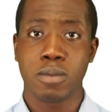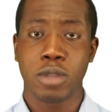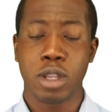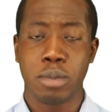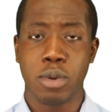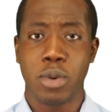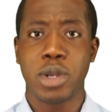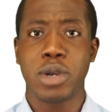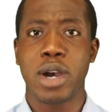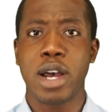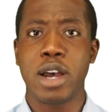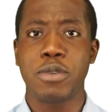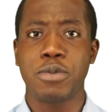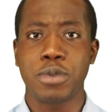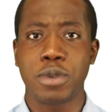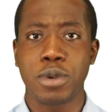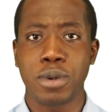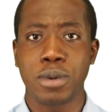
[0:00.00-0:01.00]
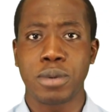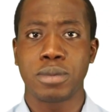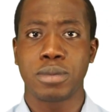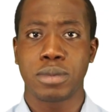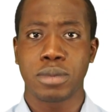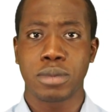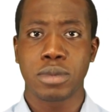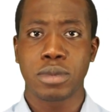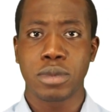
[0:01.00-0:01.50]
But we don't have to.
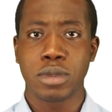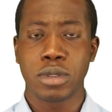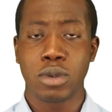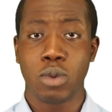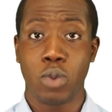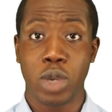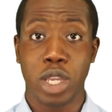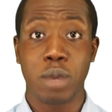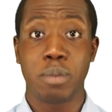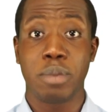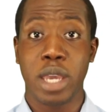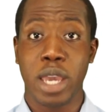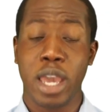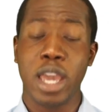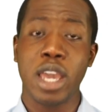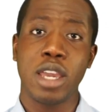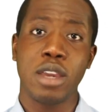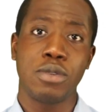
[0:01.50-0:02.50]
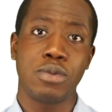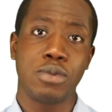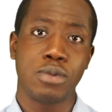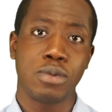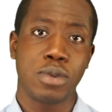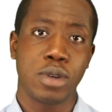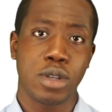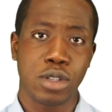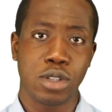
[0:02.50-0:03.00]
We can
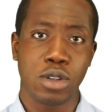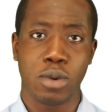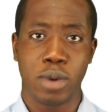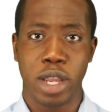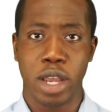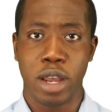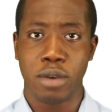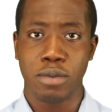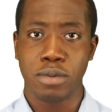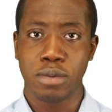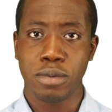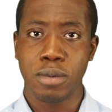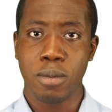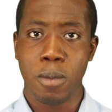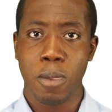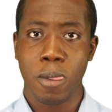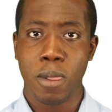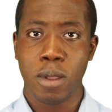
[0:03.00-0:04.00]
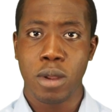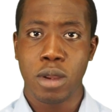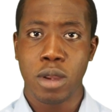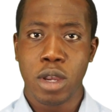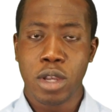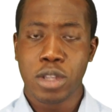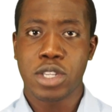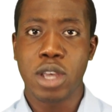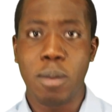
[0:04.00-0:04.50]
behave as though we have.
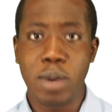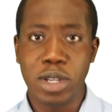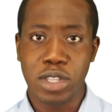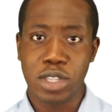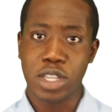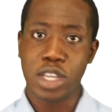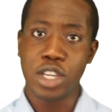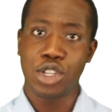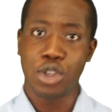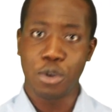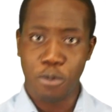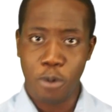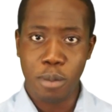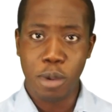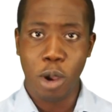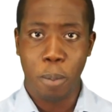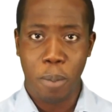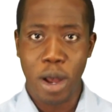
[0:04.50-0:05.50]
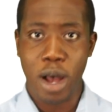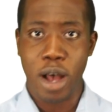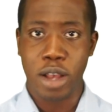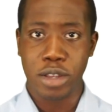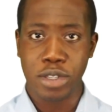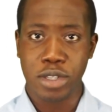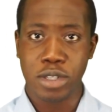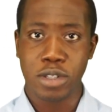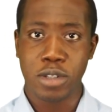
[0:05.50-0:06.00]
Someone sees you from your
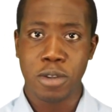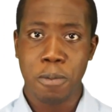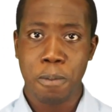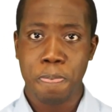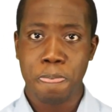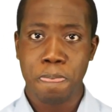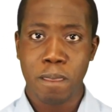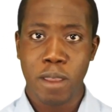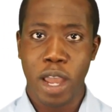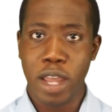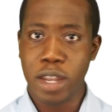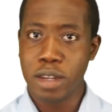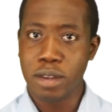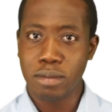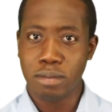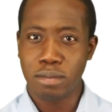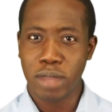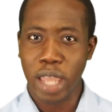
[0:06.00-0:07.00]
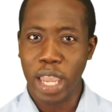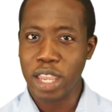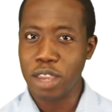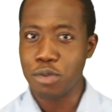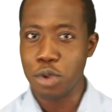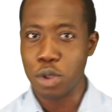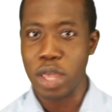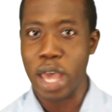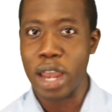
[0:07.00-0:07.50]
past and they
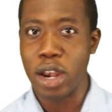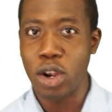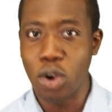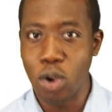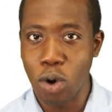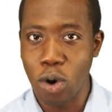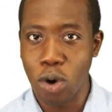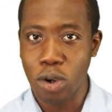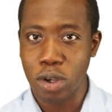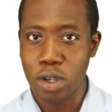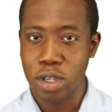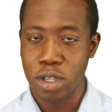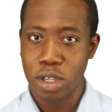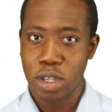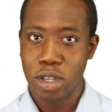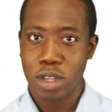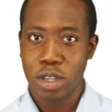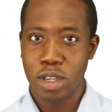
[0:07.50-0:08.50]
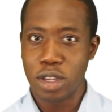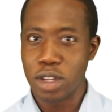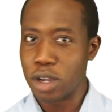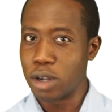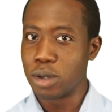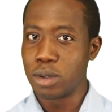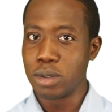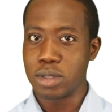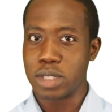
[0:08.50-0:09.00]
give you that look, you
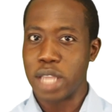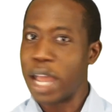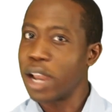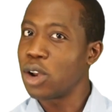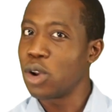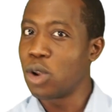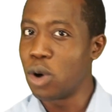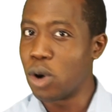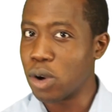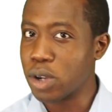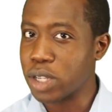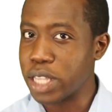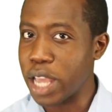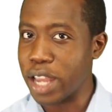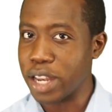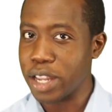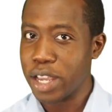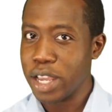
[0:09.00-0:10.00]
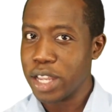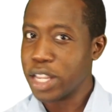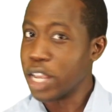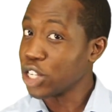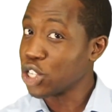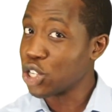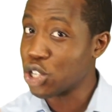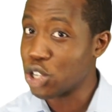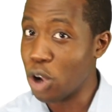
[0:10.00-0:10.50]
know, that look
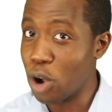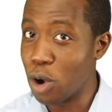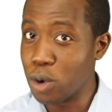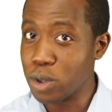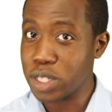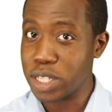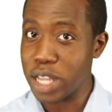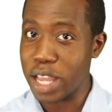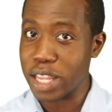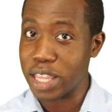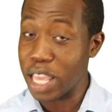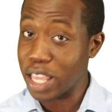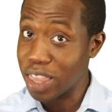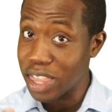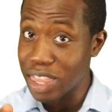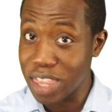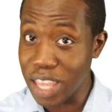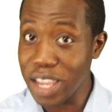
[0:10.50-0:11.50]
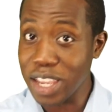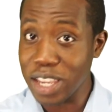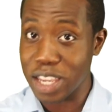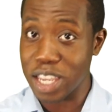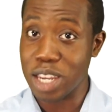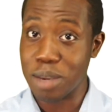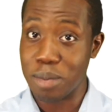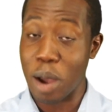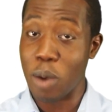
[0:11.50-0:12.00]
that shows that they're
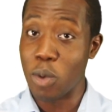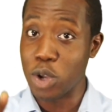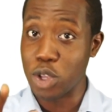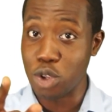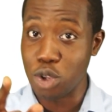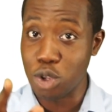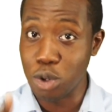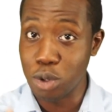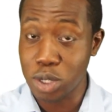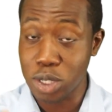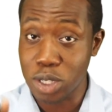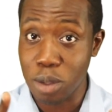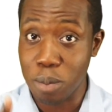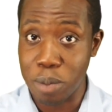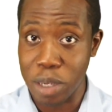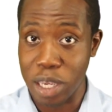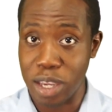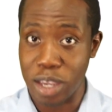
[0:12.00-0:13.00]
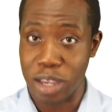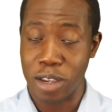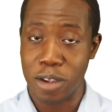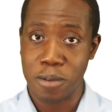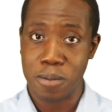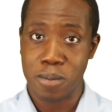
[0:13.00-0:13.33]
thinking about what you used to be.